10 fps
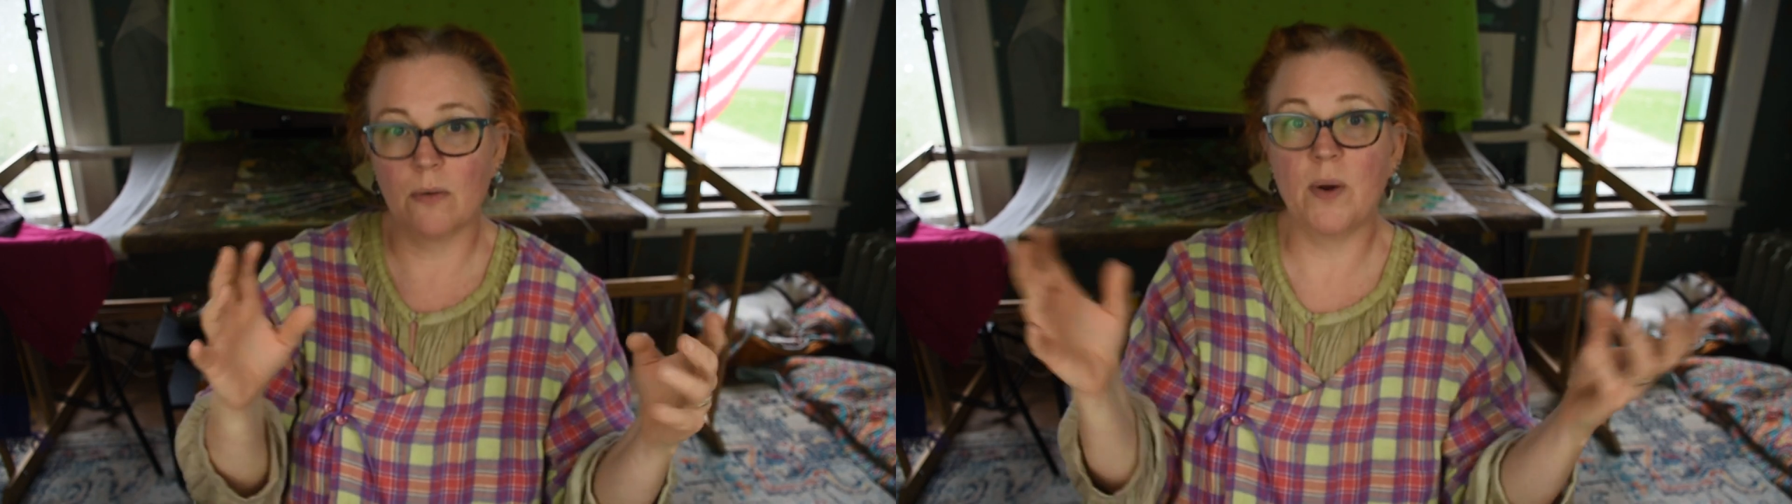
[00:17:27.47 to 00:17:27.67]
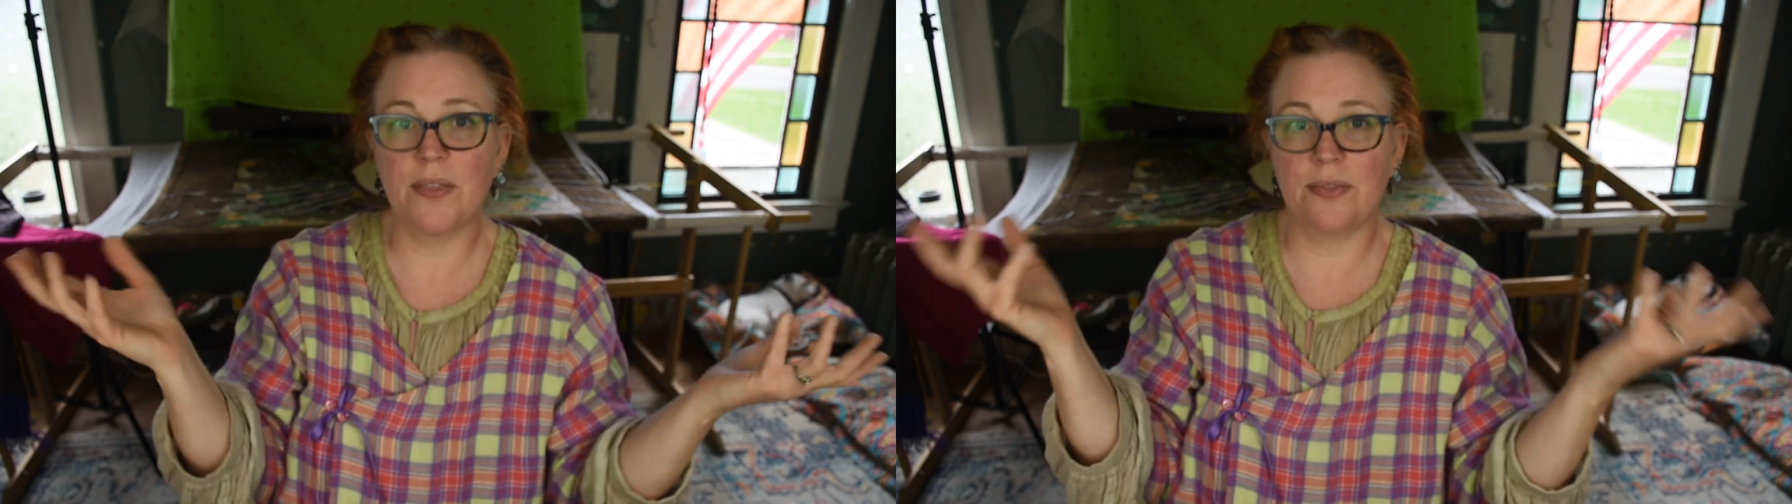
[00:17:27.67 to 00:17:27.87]

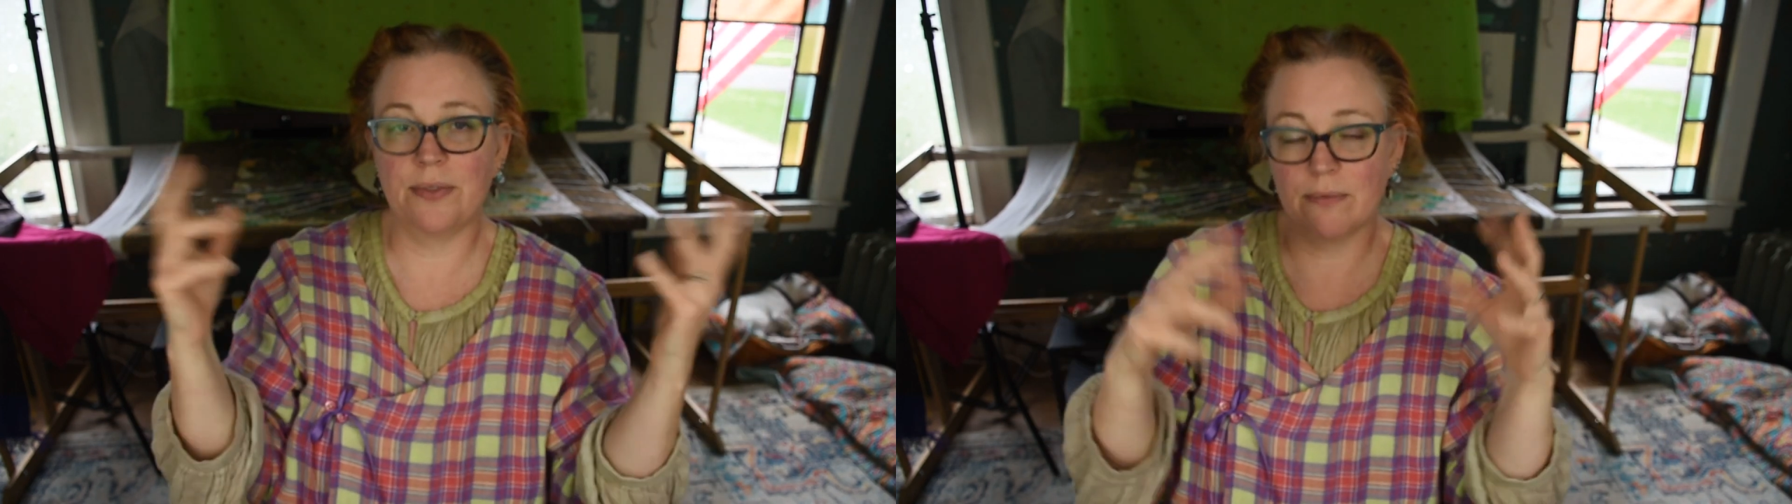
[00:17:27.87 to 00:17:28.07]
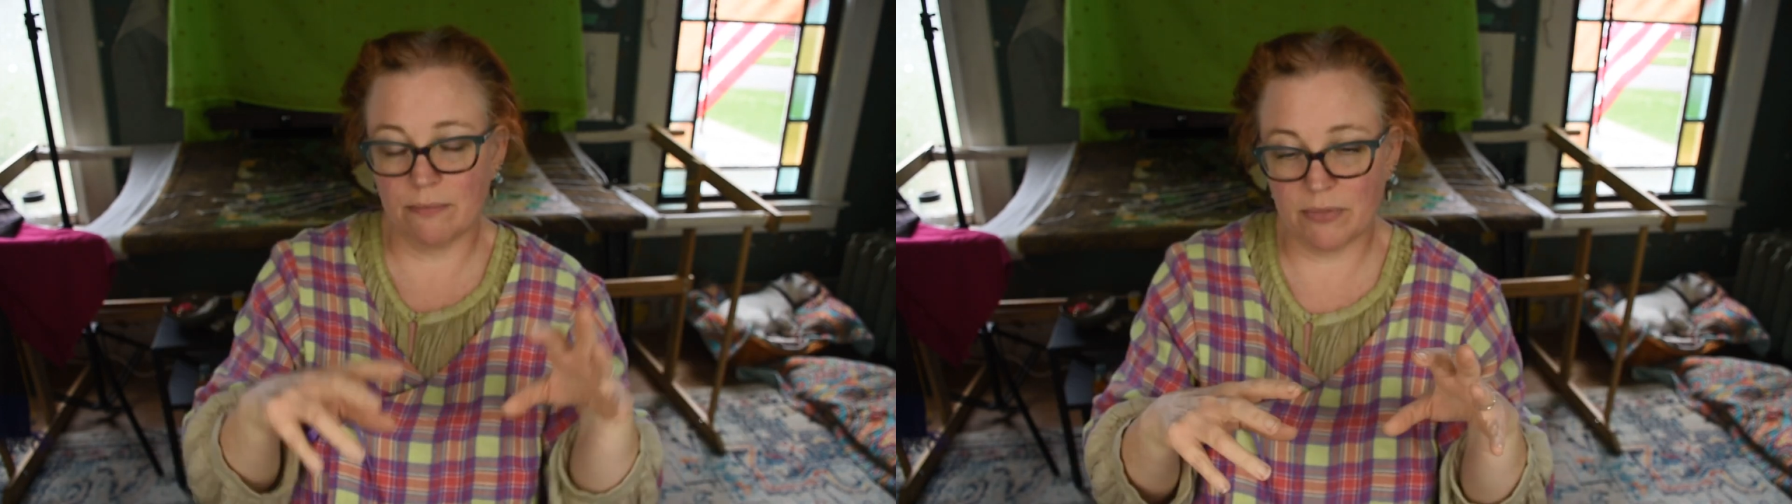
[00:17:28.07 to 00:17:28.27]

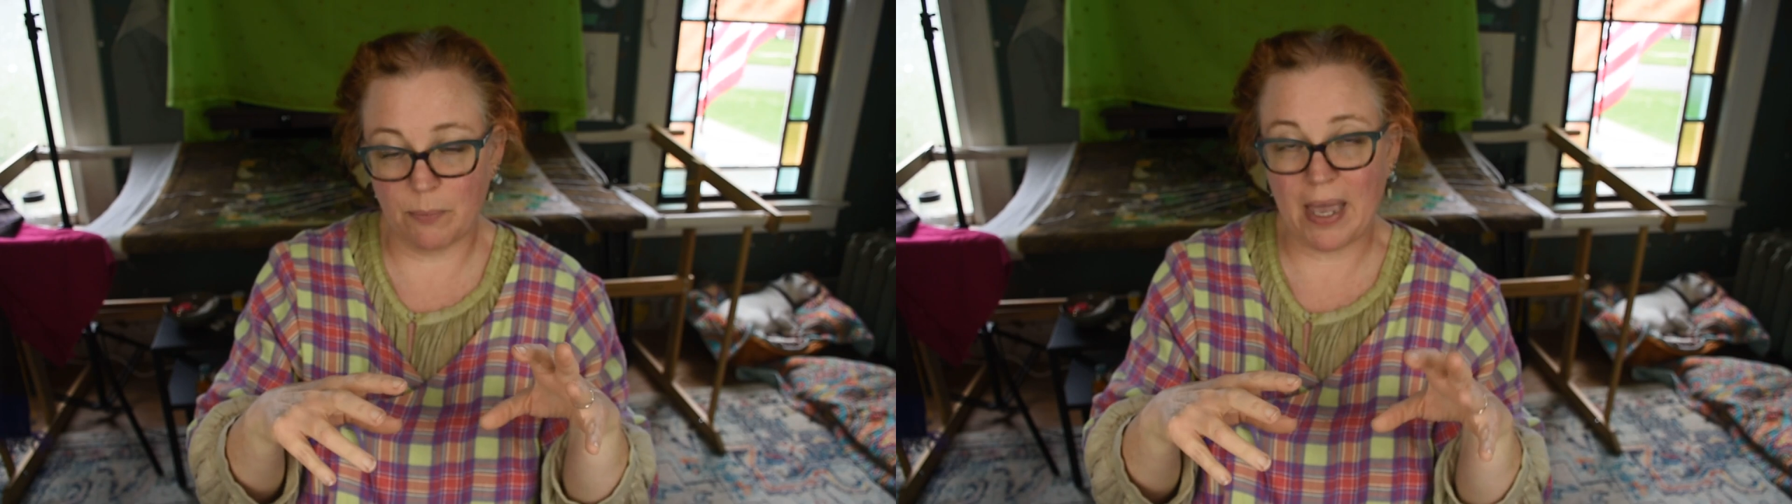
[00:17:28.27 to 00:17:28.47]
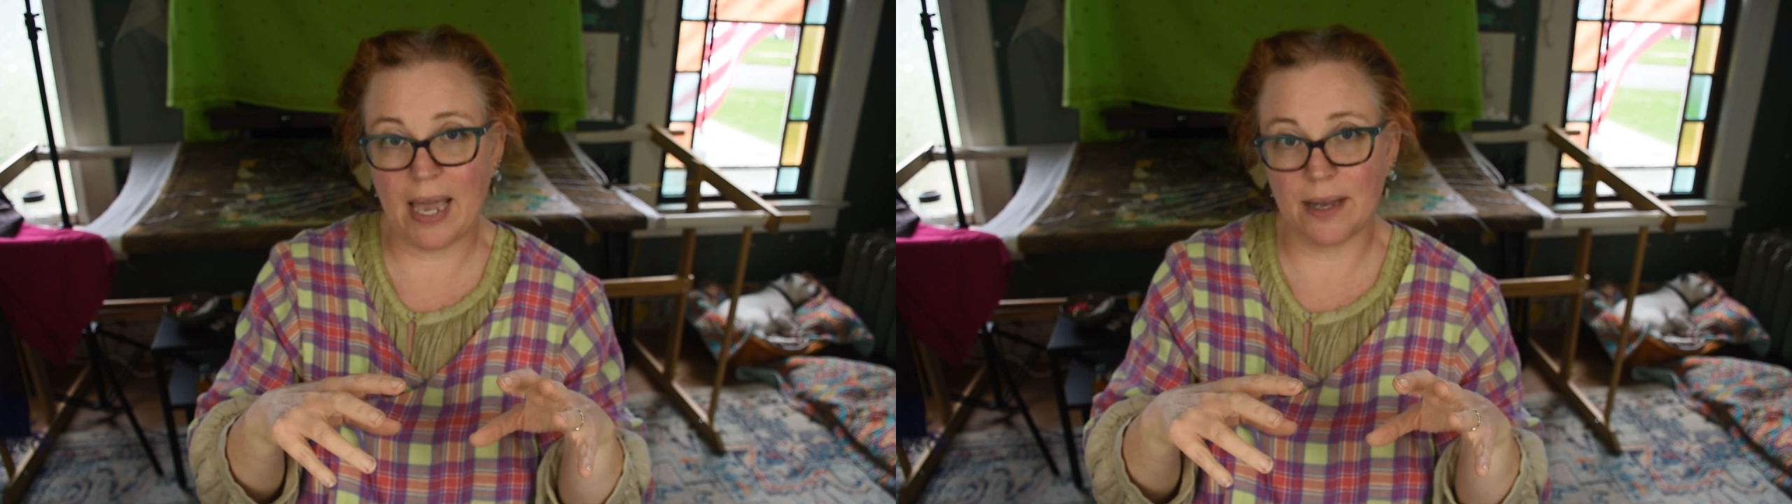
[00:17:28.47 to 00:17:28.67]
with the
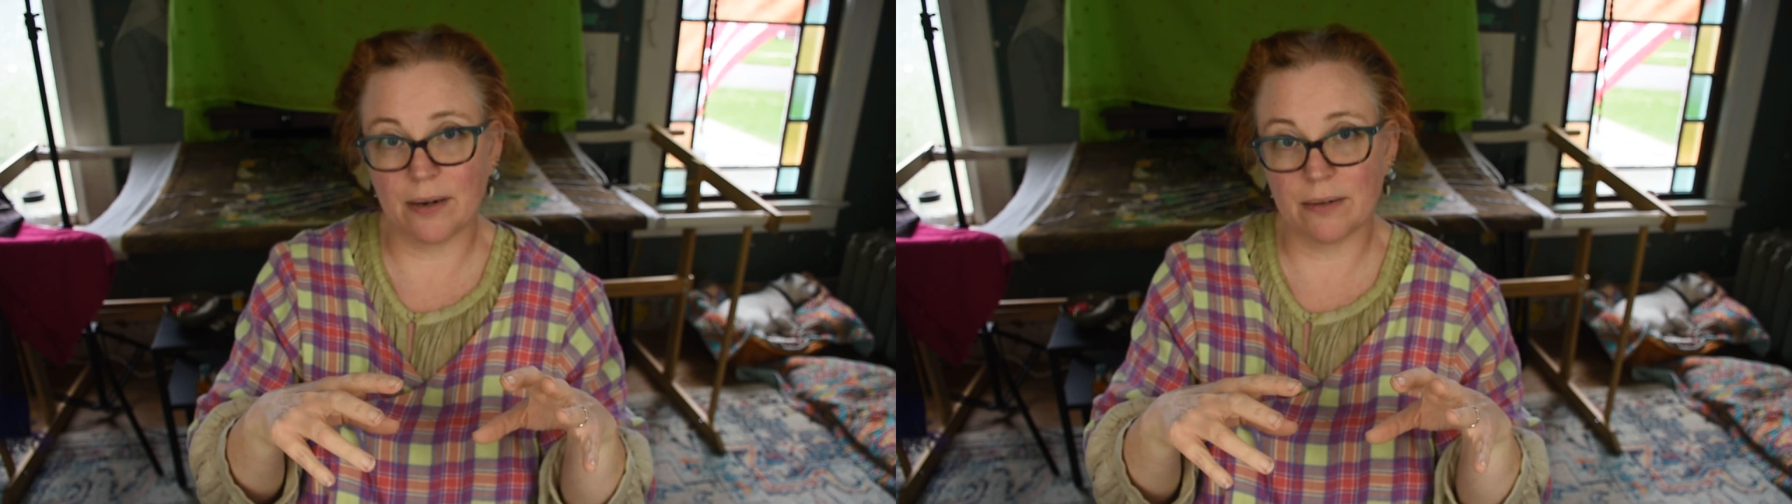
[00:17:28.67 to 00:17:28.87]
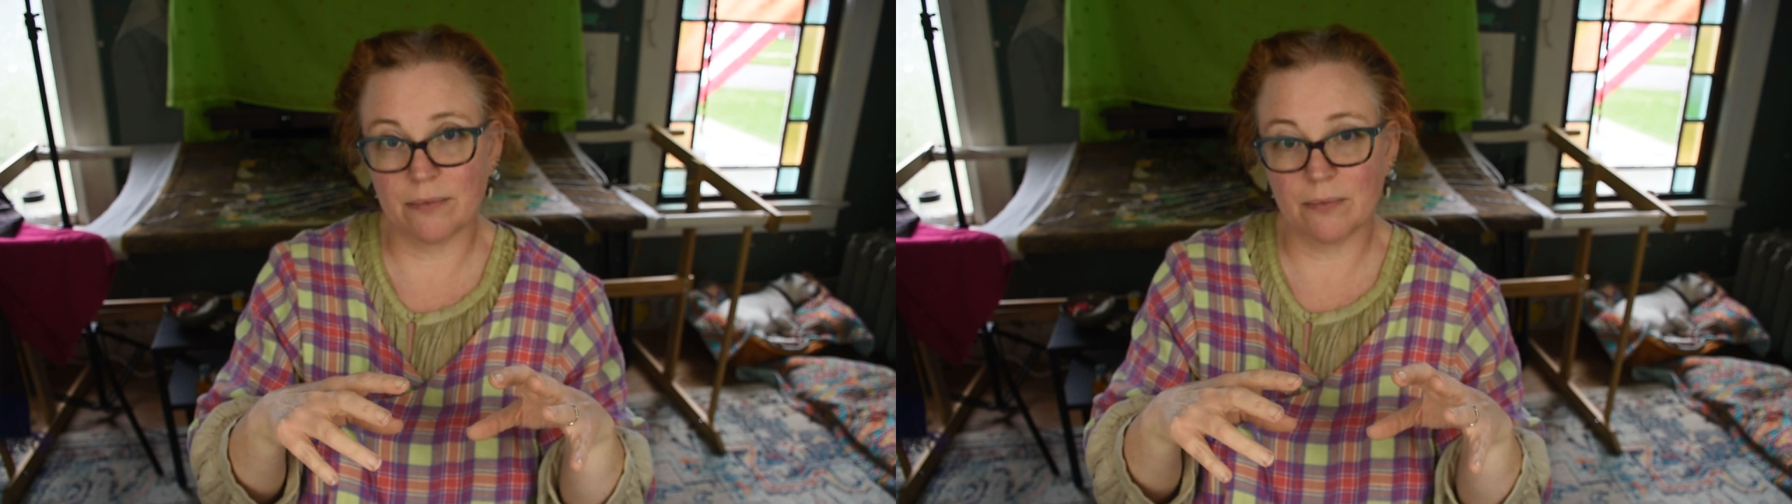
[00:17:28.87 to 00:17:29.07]

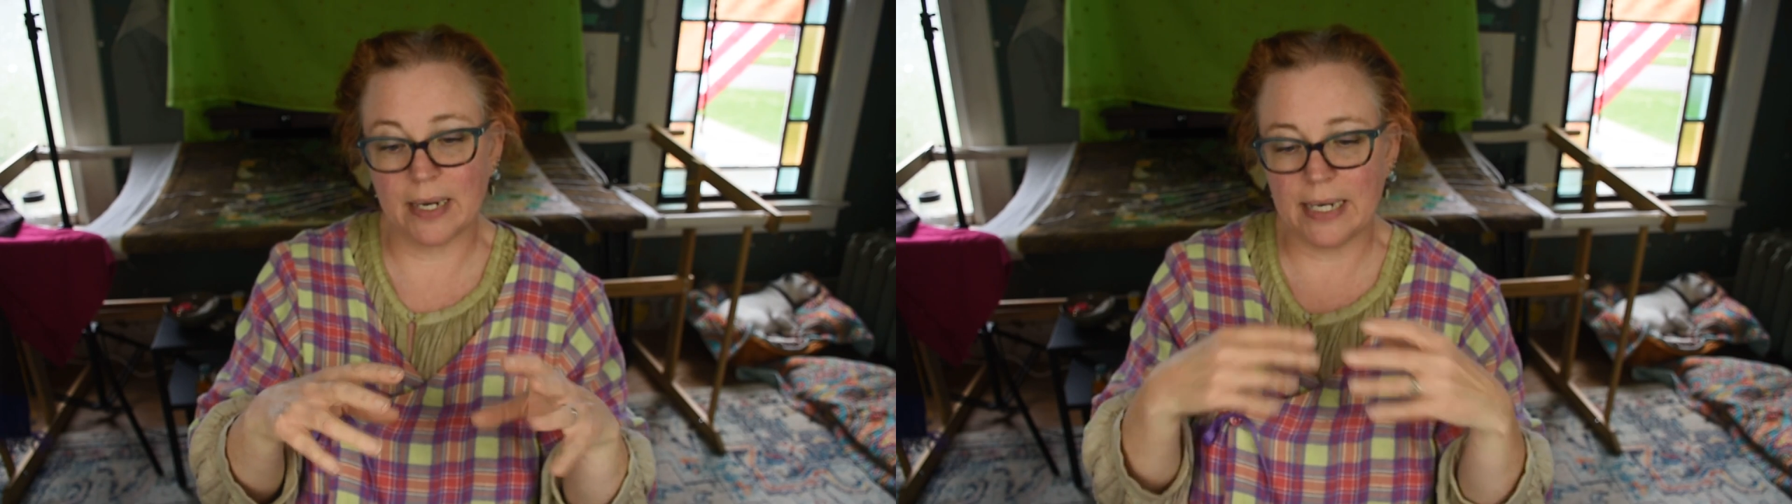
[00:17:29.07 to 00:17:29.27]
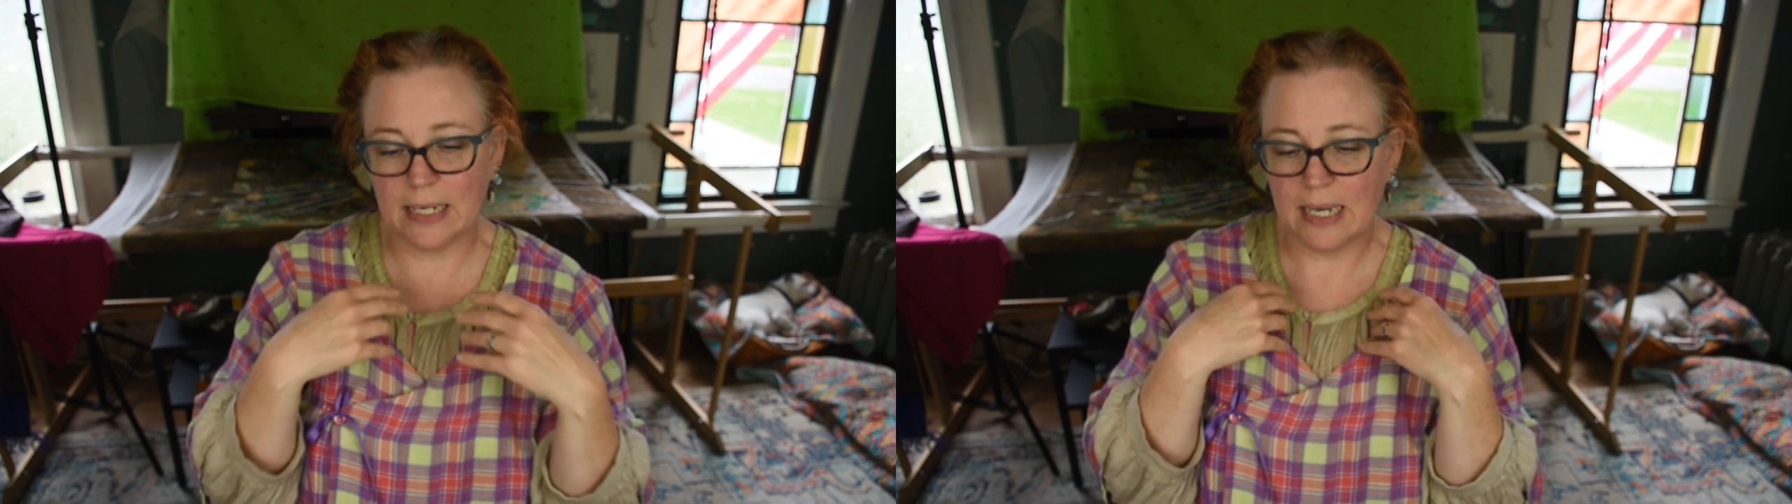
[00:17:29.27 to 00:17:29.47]
pattern,
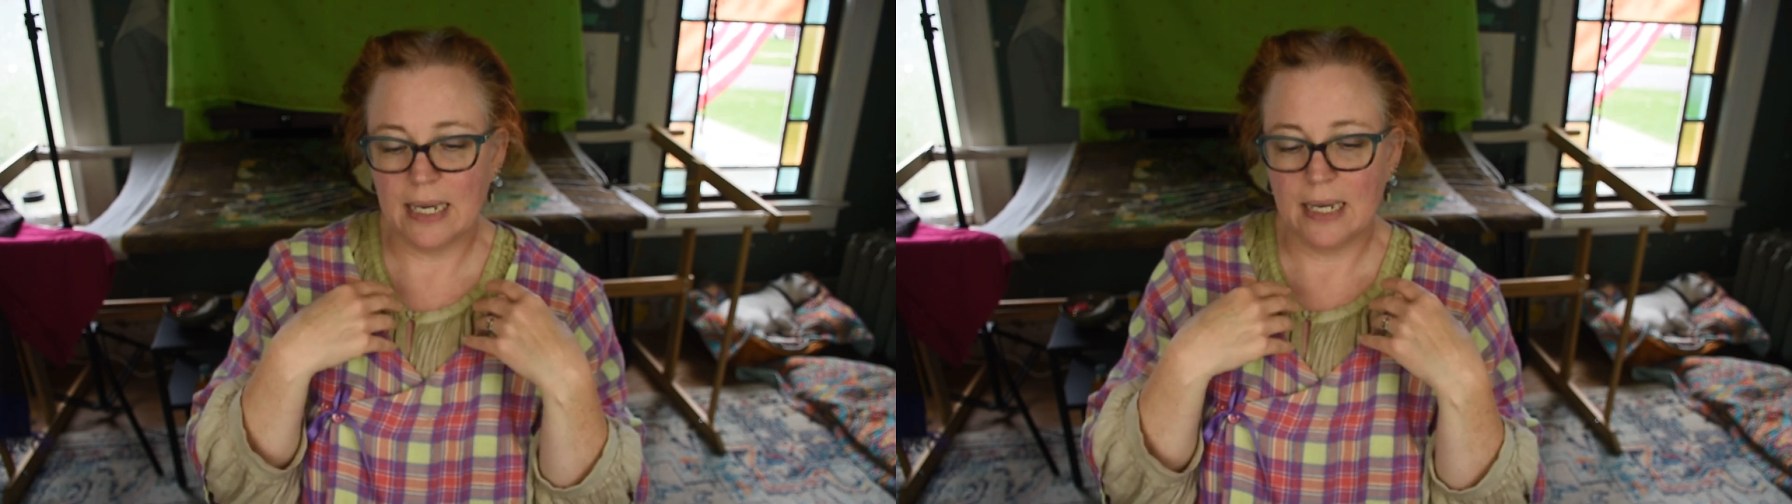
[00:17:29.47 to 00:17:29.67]
right?